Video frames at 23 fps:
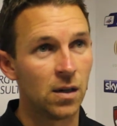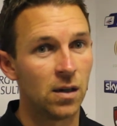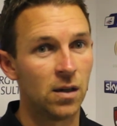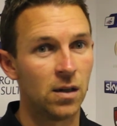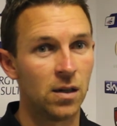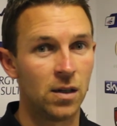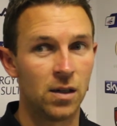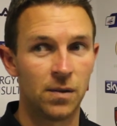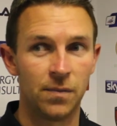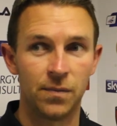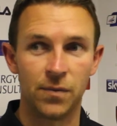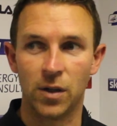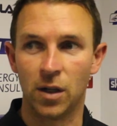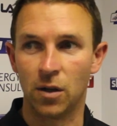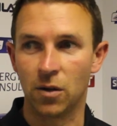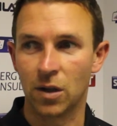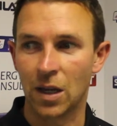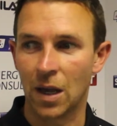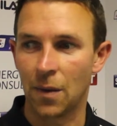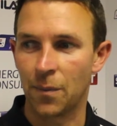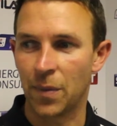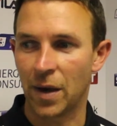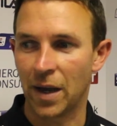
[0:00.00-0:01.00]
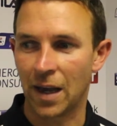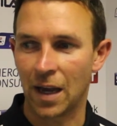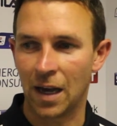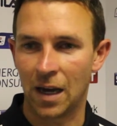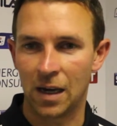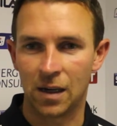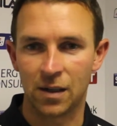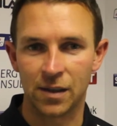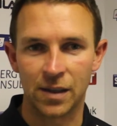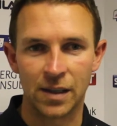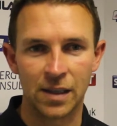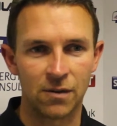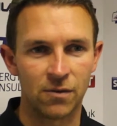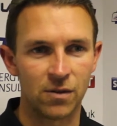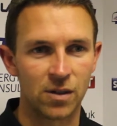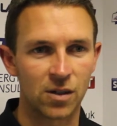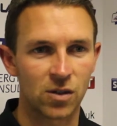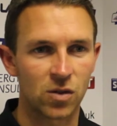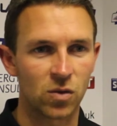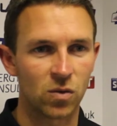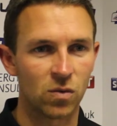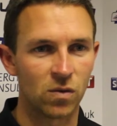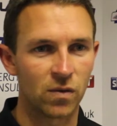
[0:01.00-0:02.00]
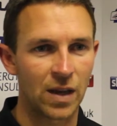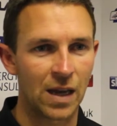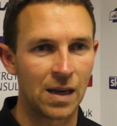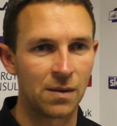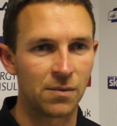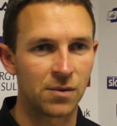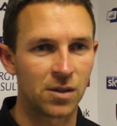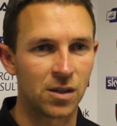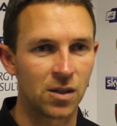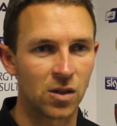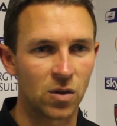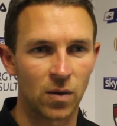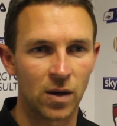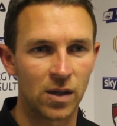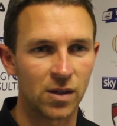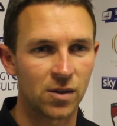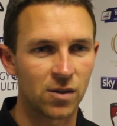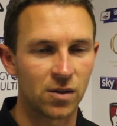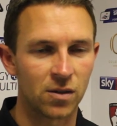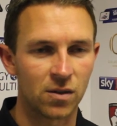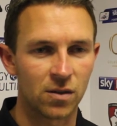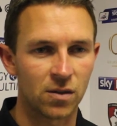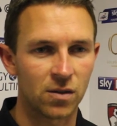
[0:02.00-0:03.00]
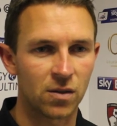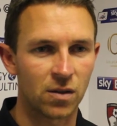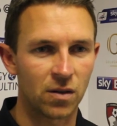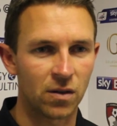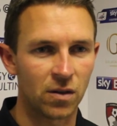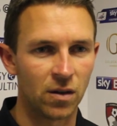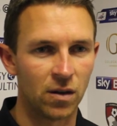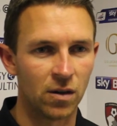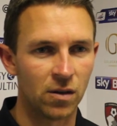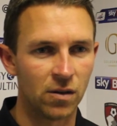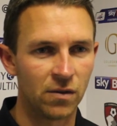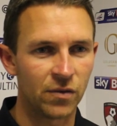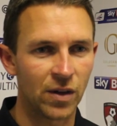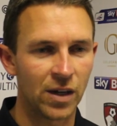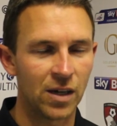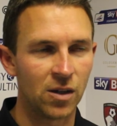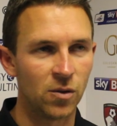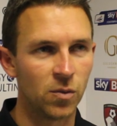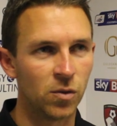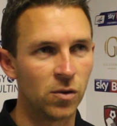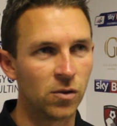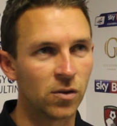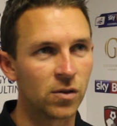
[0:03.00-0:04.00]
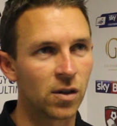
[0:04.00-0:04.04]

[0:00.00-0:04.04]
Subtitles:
you know, get back out there in a sort of game situations, you know, invaluable.